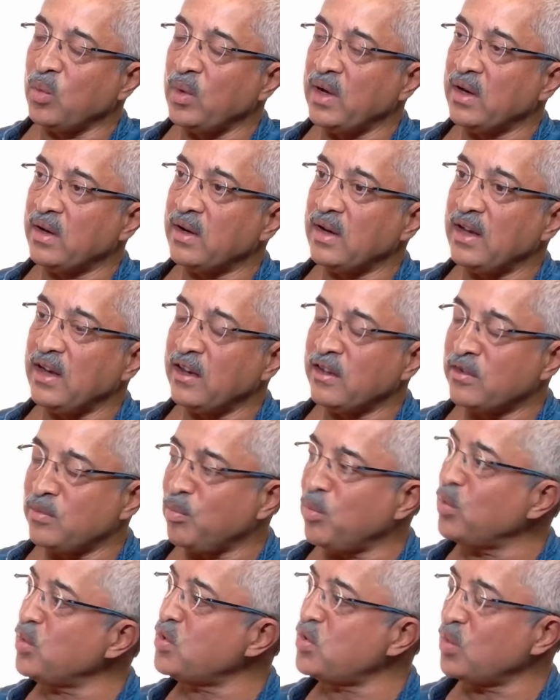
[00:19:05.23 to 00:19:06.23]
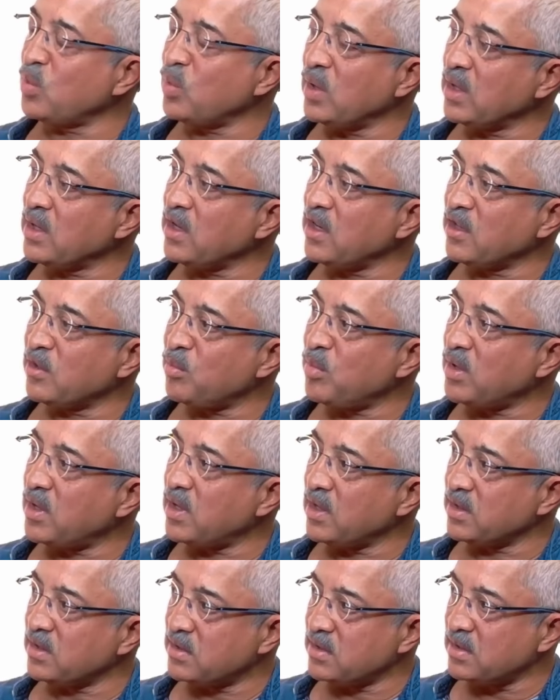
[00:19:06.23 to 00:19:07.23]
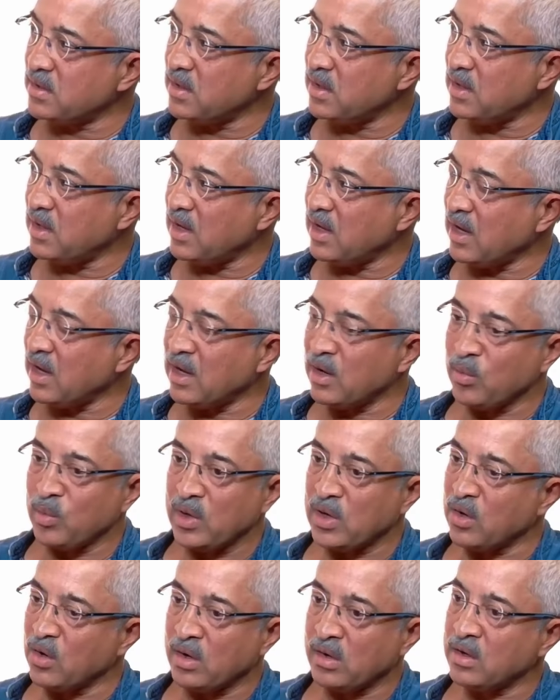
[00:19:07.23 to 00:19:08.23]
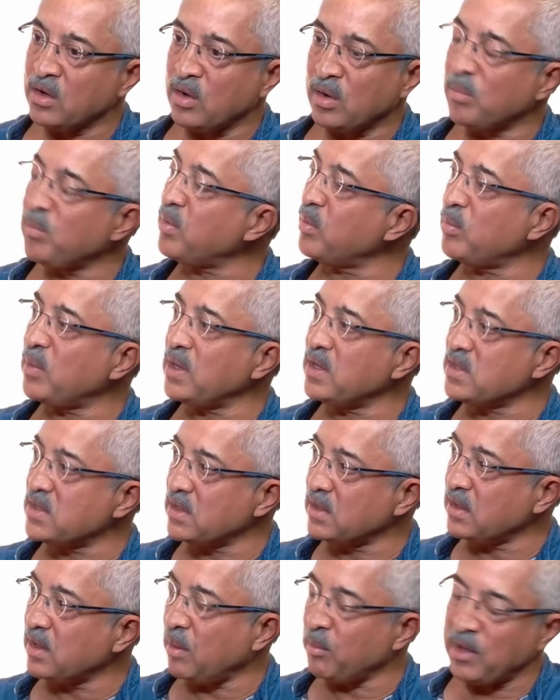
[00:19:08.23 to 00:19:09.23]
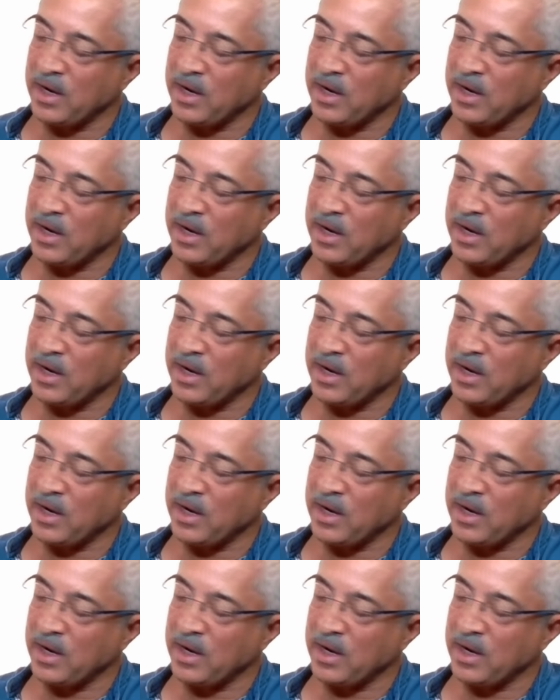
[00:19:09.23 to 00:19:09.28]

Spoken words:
we are exposed to world-class products and we are not compromising.